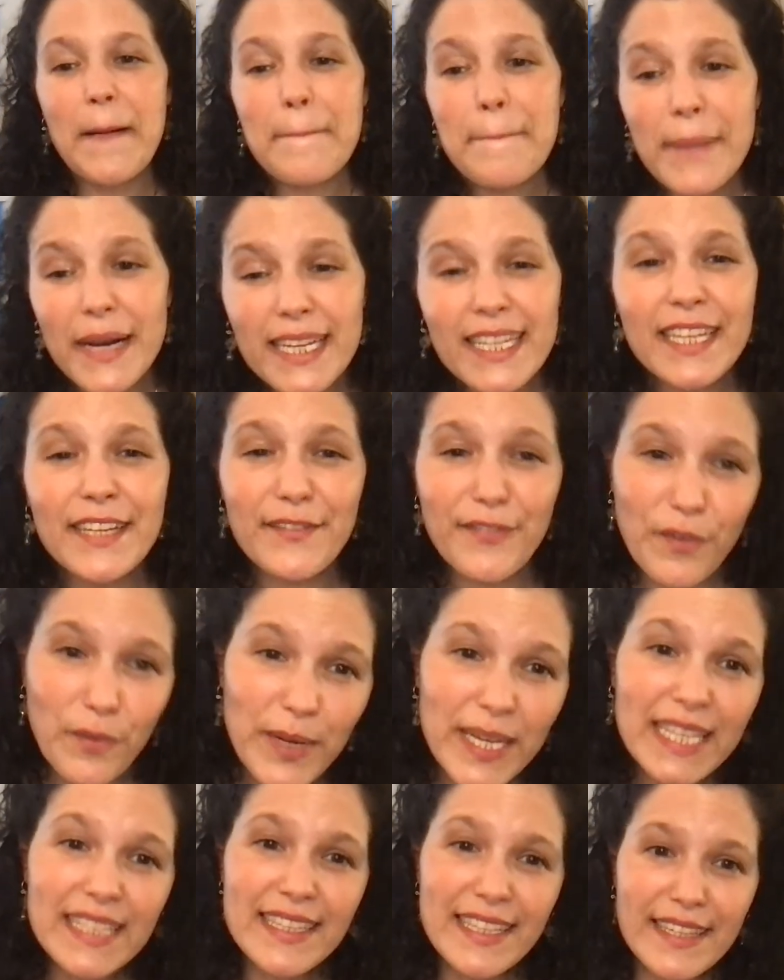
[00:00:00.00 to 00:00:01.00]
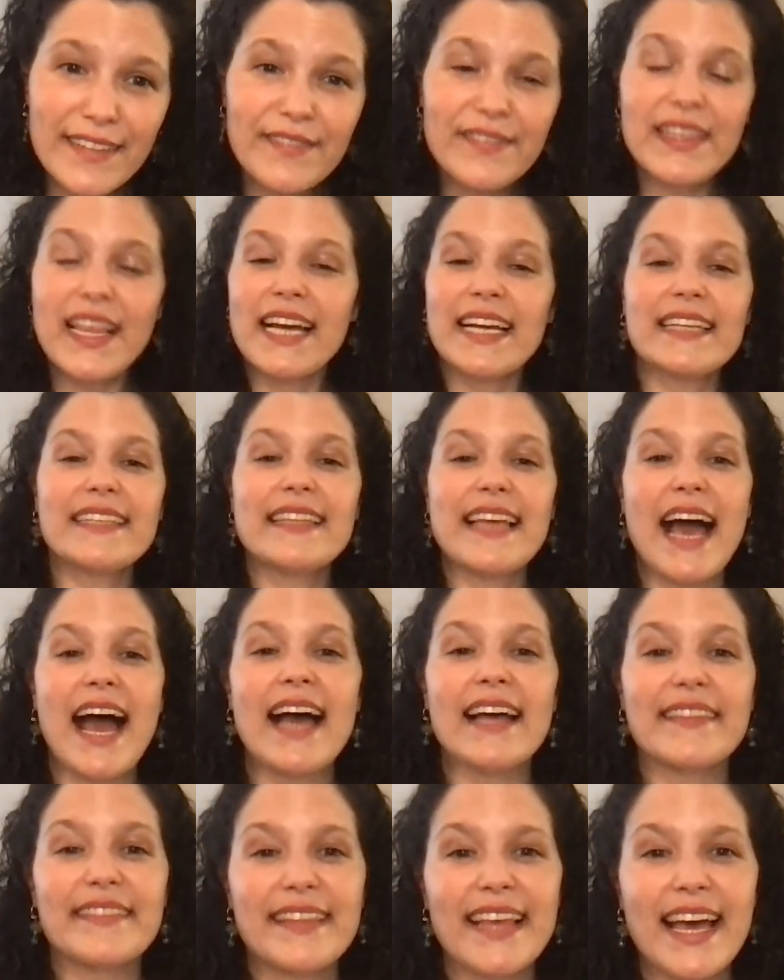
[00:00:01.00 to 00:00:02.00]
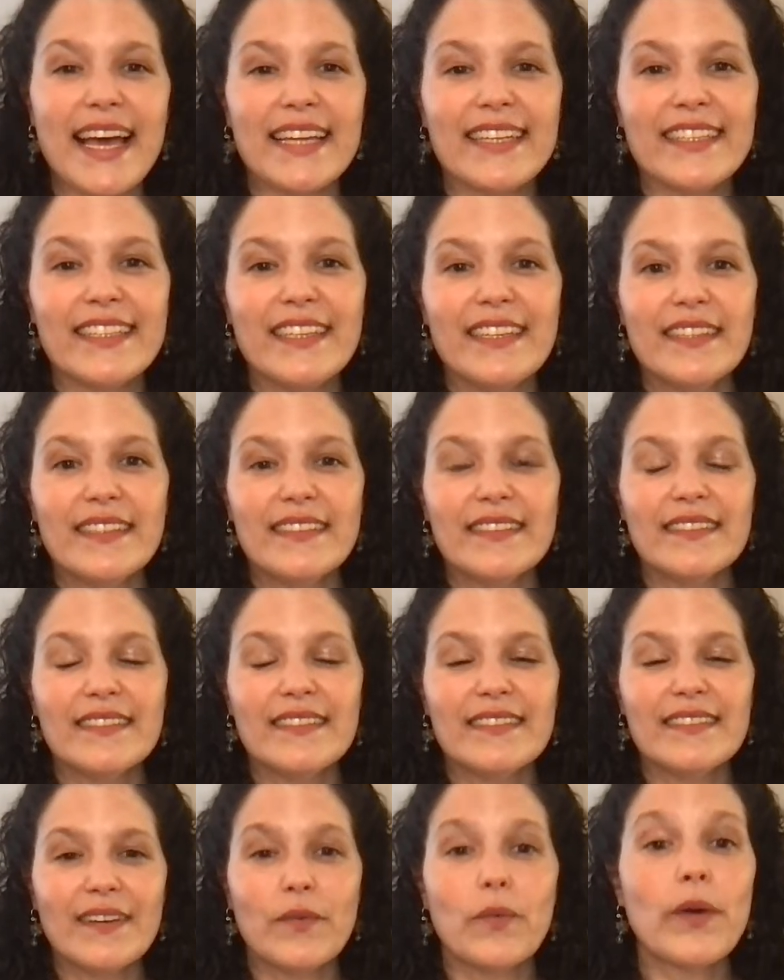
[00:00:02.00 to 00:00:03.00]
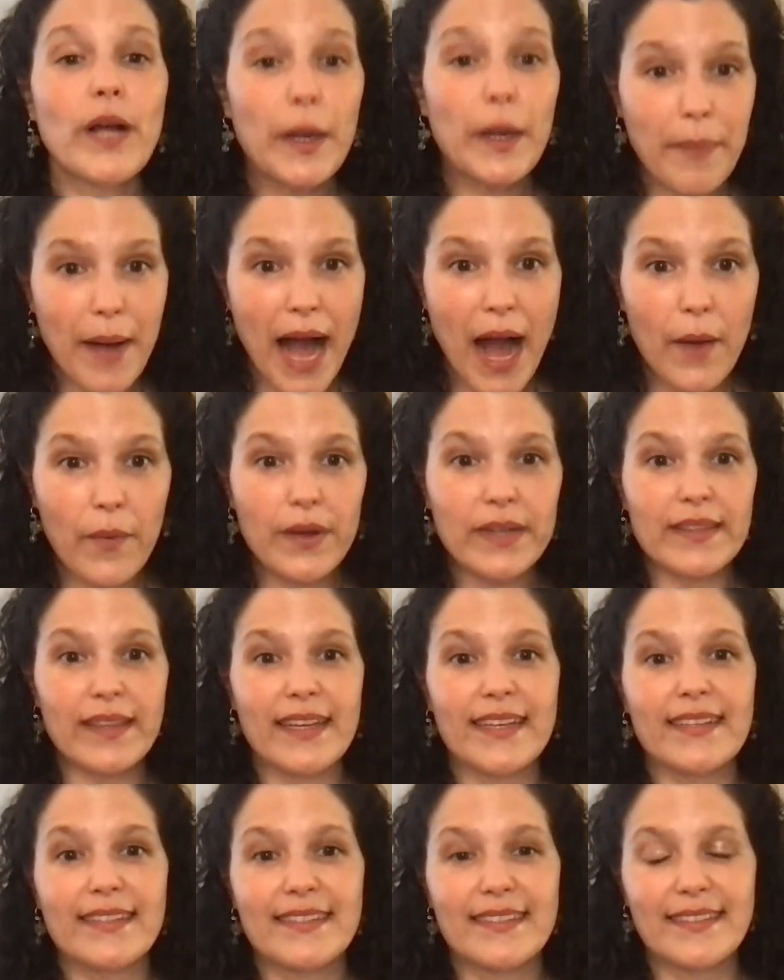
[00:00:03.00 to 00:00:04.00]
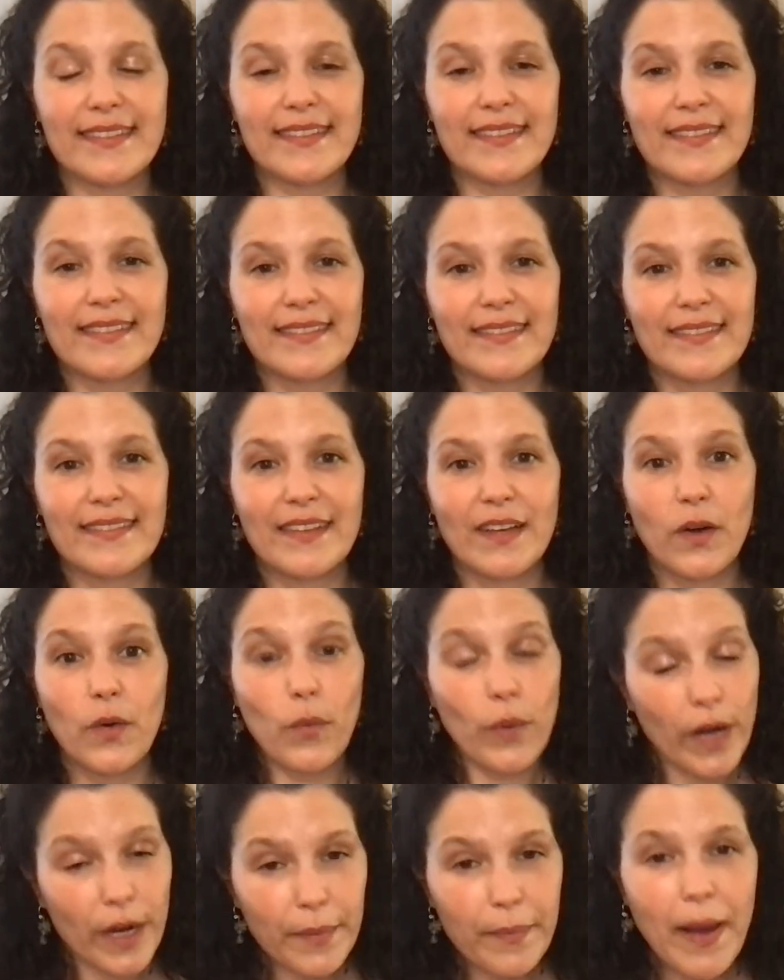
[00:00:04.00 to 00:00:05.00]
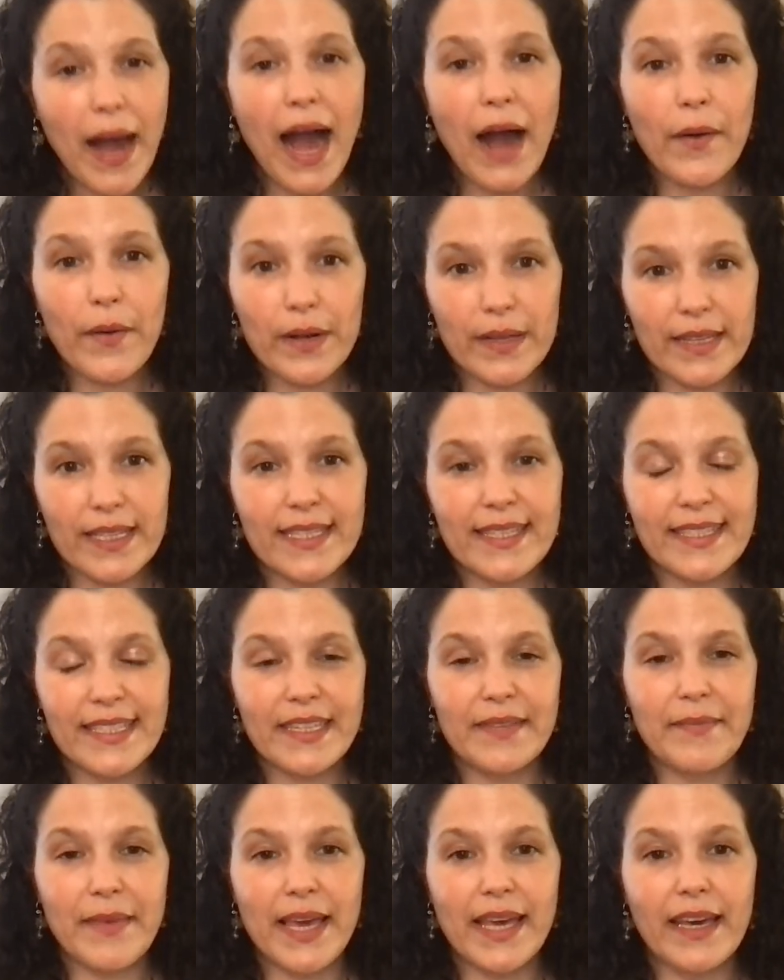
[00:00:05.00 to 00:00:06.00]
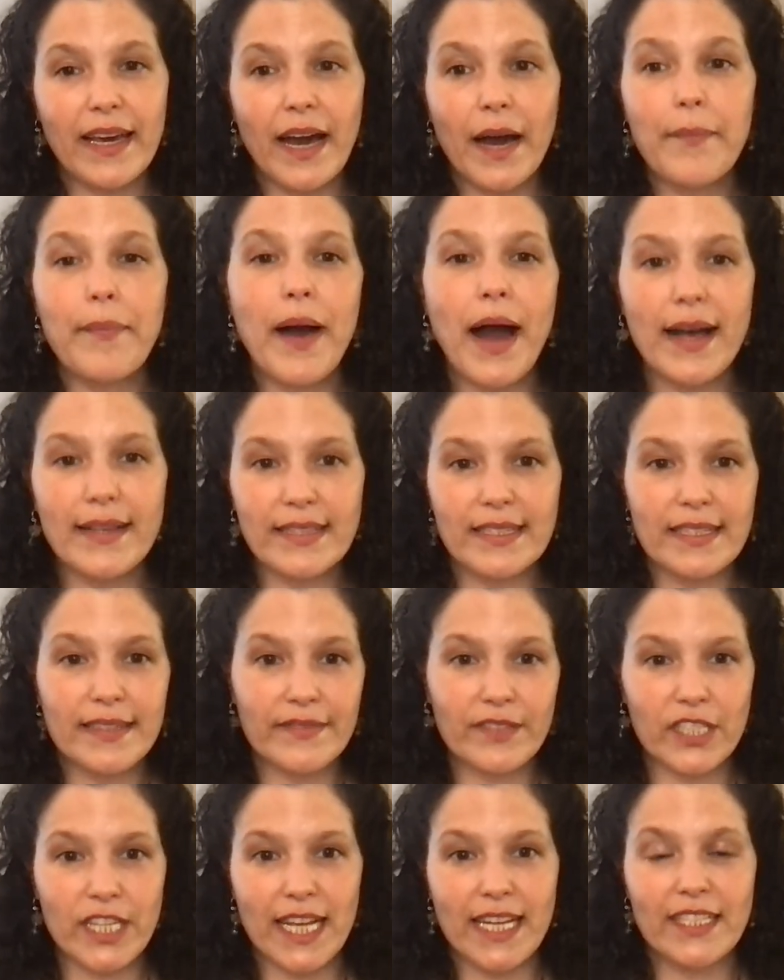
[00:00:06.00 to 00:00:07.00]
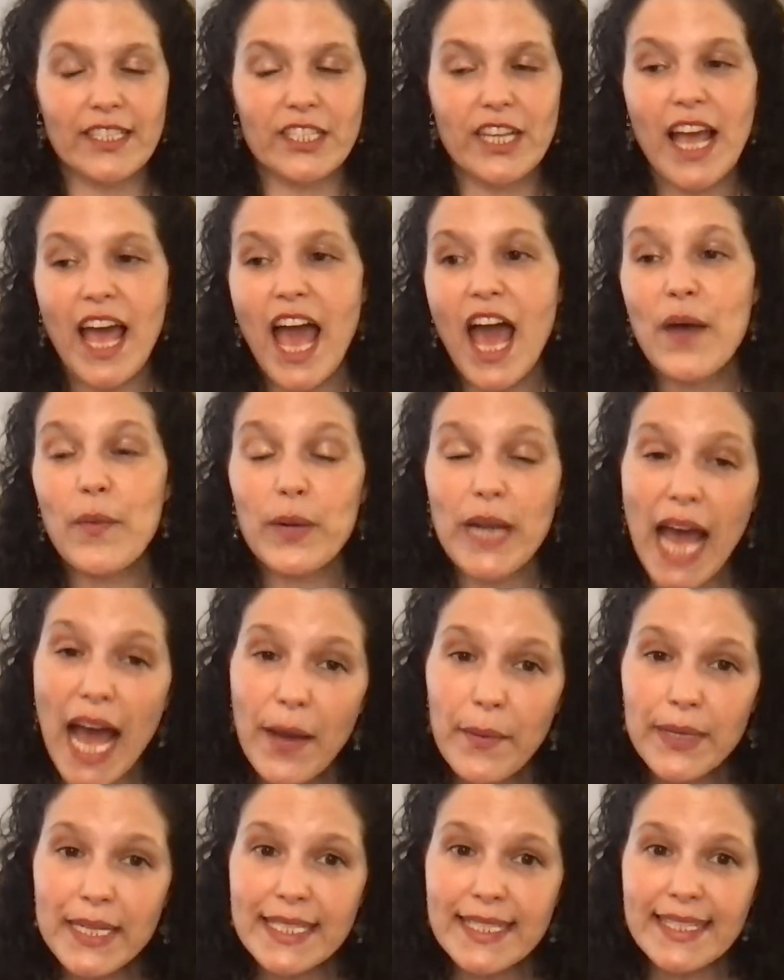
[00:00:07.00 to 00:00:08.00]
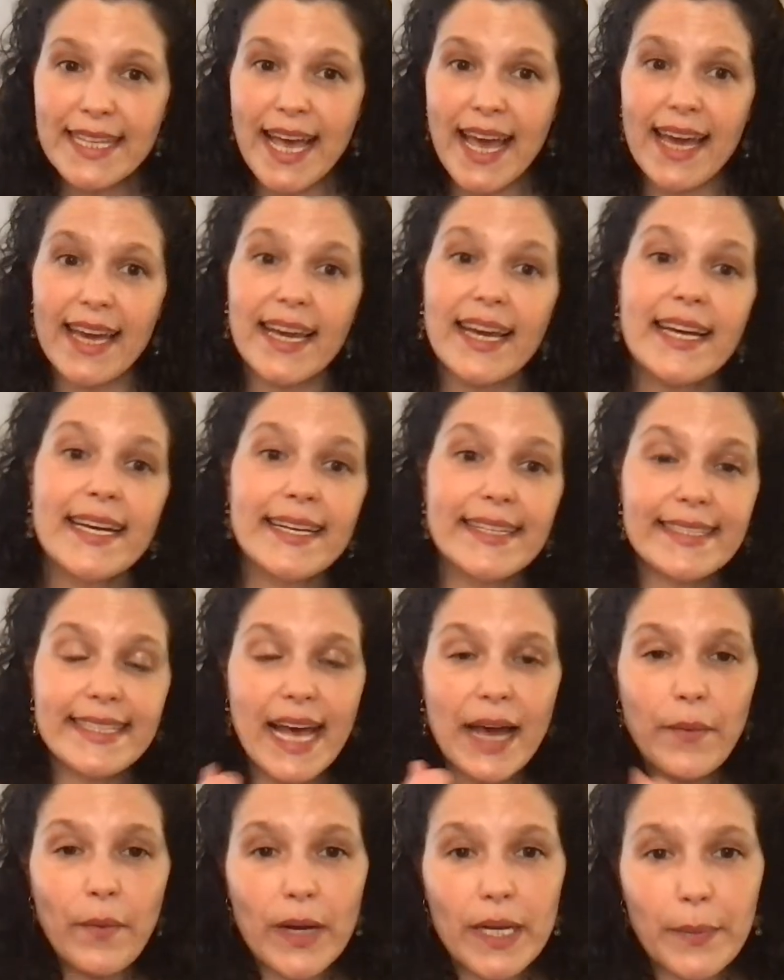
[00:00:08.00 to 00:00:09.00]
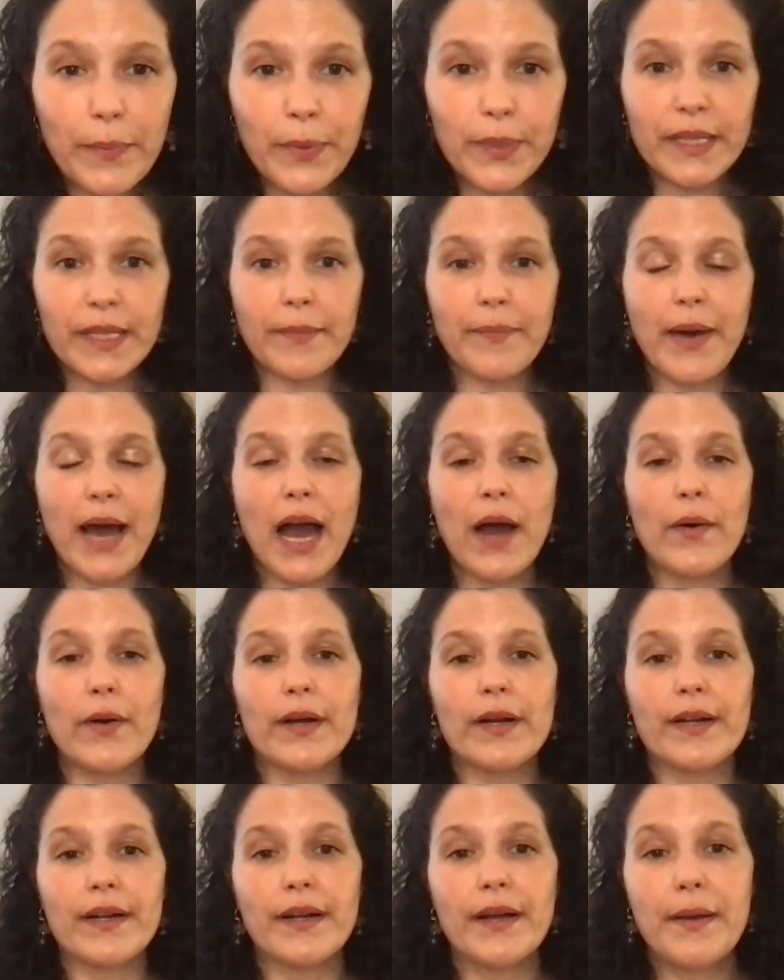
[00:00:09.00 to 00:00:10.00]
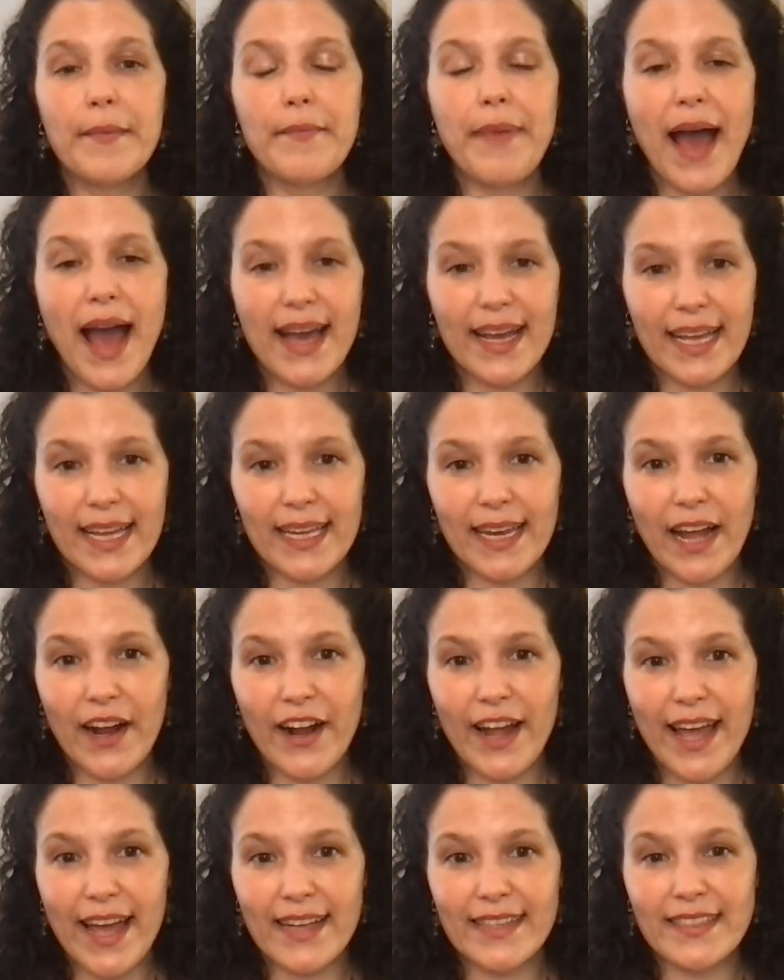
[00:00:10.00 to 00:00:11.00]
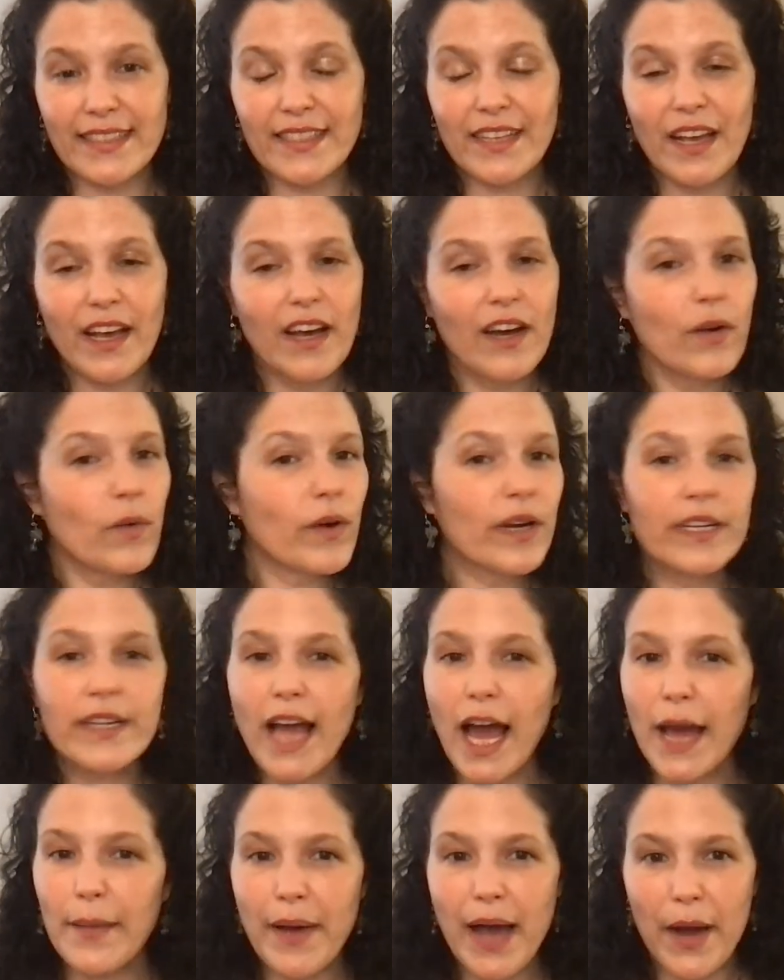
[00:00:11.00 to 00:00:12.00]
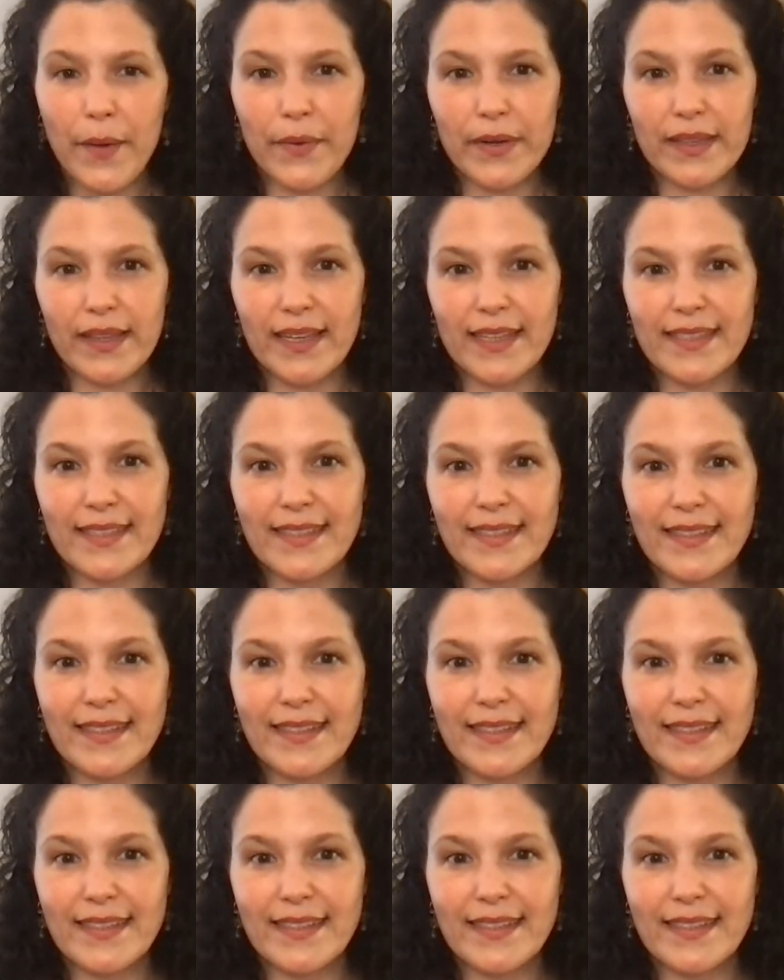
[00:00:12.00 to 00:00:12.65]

But if we live like that, then we're powerless we're powerless to make a positive change. And what I want to say is, I want to put the power back in our hands. We're not powerless.